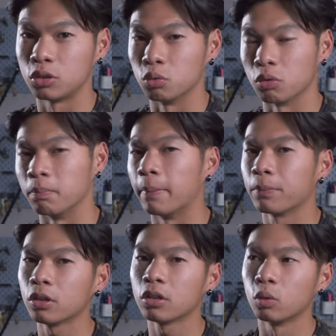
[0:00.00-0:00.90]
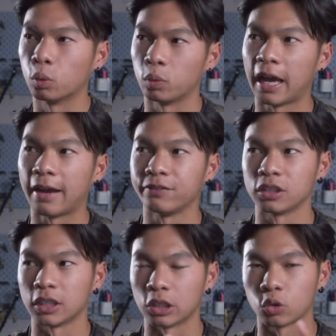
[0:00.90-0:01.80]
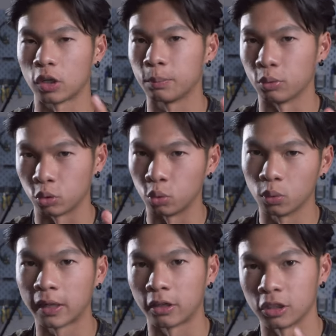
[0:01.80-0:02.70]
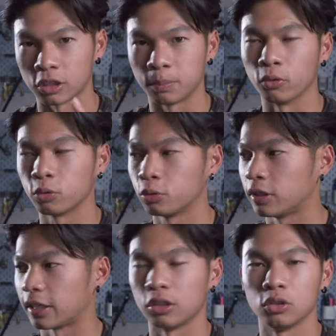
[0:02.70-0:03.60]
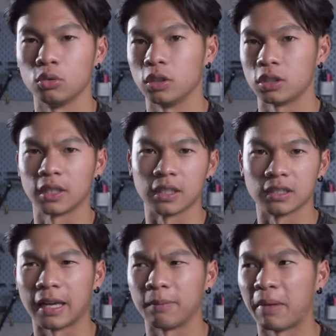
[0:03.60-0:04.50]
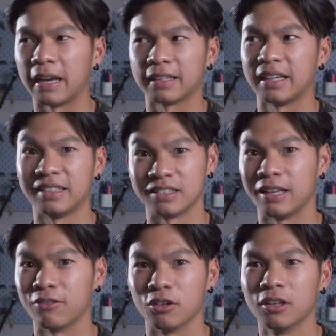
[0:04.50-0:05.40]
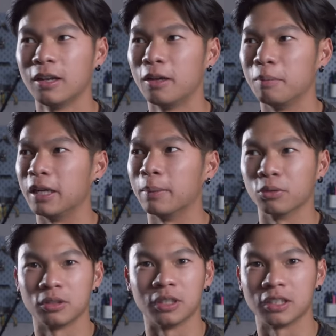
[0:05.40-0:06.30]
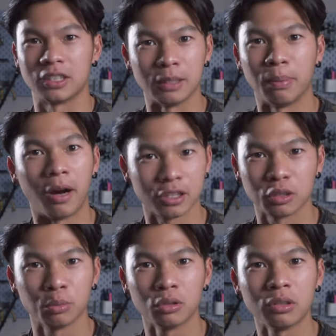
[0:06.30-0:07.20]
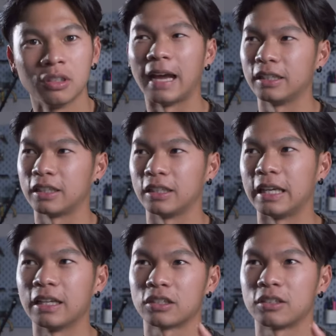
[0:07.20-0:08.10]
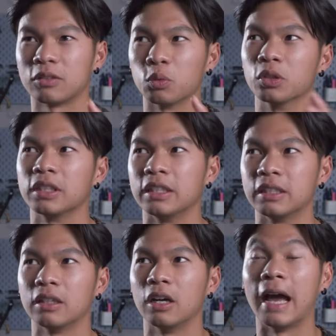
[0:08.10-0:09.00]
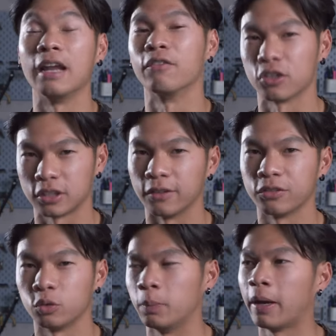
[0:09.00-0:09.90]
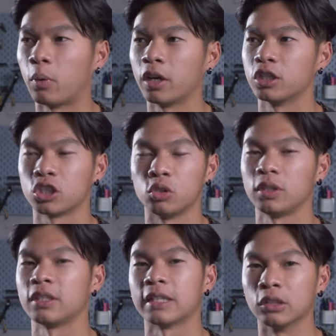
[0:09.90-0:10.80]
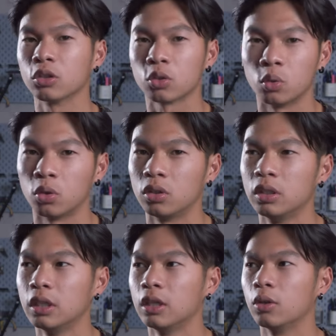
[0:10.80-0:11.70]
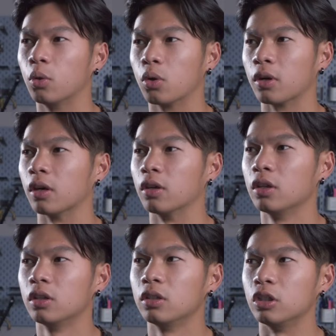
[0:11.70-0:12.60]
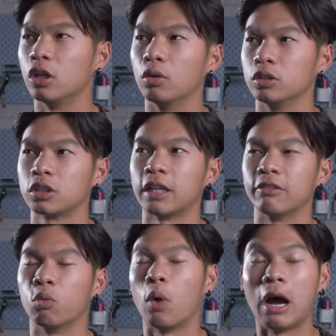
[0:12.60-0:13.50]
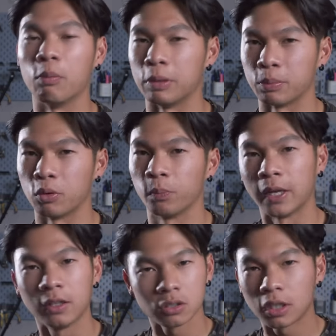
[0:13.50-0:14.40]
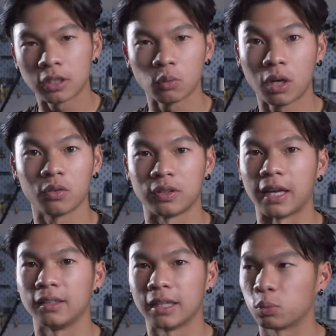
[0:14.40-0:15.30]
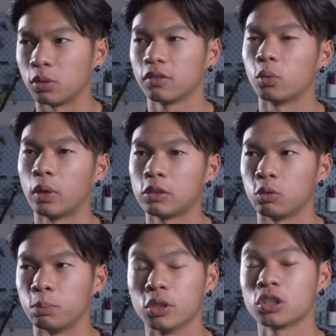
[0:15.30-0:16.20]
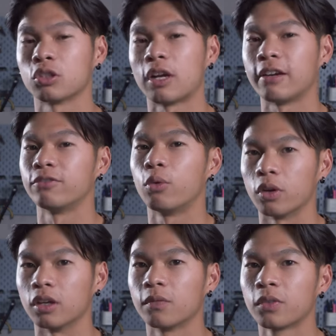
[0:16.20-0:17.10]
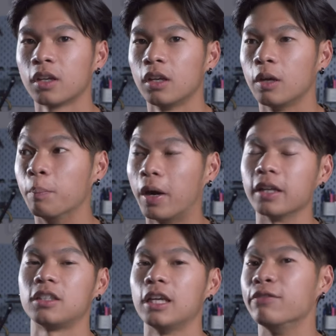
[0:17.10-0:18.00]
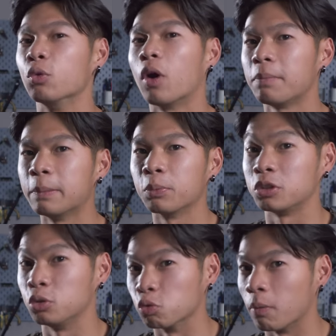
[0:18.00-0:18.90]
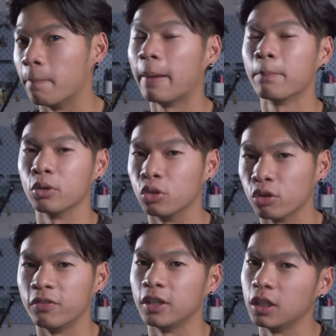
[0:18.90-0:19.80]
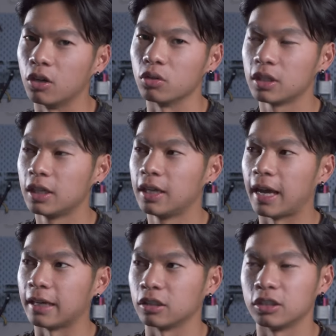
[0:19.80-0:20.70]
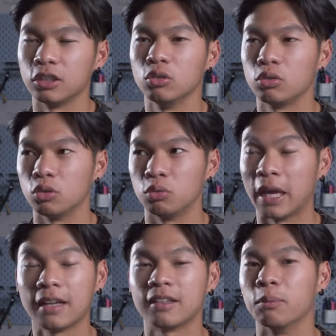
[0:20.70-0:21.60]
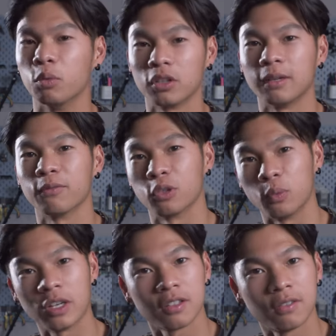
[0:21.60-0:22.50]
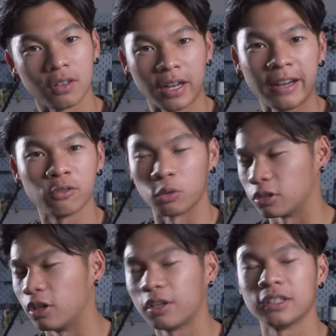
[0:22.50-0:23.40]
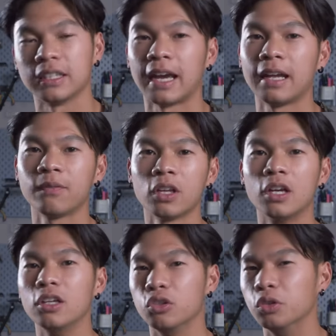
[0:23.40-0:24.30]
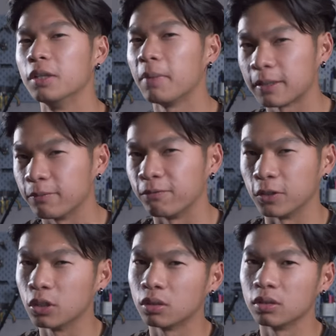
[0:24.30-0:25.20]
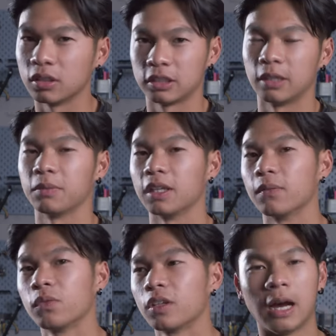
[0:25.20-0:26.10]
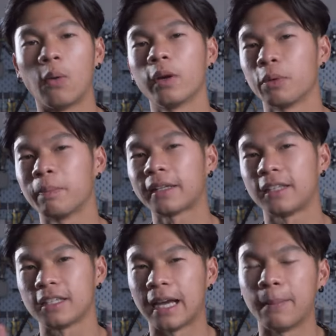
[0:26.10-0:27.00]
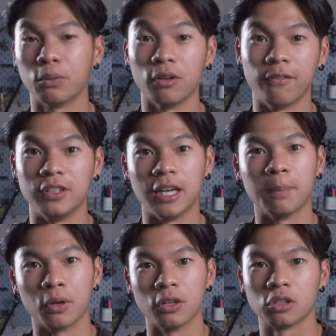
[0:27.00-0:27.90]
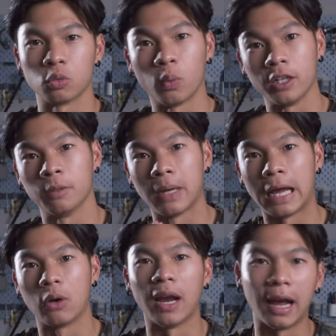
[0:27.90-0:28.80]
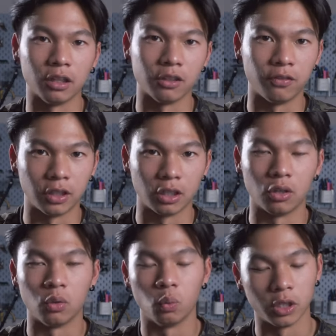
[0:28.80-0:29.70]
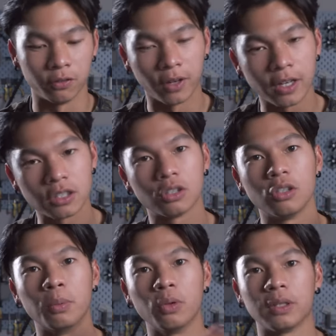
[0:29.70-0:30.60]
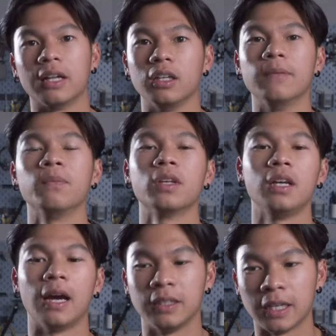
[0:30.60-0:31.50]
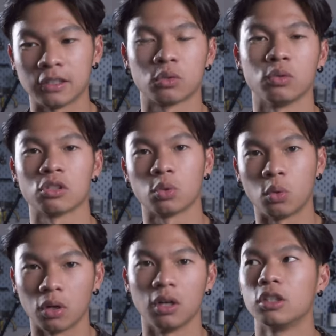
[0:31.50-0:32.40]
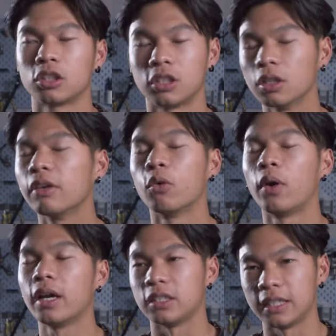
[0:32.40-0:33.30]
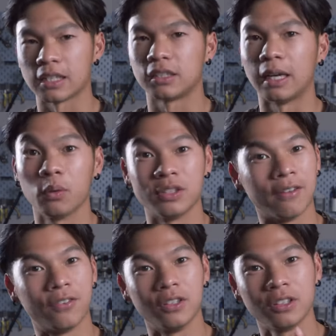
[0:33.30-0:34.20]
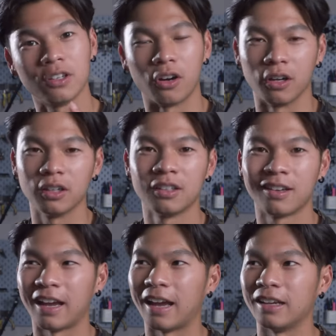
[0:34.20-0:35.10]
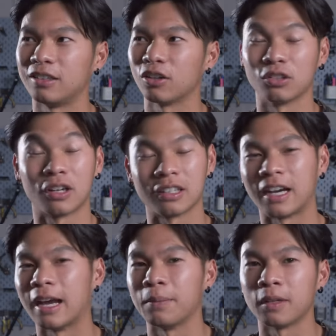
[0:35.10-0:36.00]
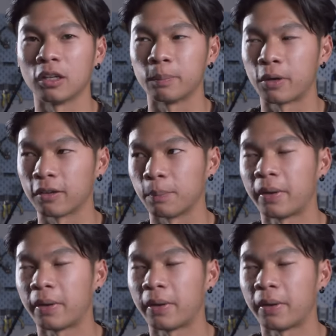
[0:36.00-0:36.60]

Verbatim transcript: to remember when we have this incredible tool at our disposal that can do these things that mankind has never been able to see possible, and it can get us really ahead of ourselves. So we might want to just shoot things that look cool or, you know, just kind of wow people. And there's nothing wrong with that. That's one of the ways we push the craft forward. But if you want people to remember your videos and continue to take them with them for the rest of their lives or as long as they can, you need to make them feel something. I want to bring back the example of Jaybyrd's Right Up Our Alley video, where he flies into the bowling alley and he takes us through his tour. Skill level wise, yes, that was definitely hard and it took a lot of timing on the part of the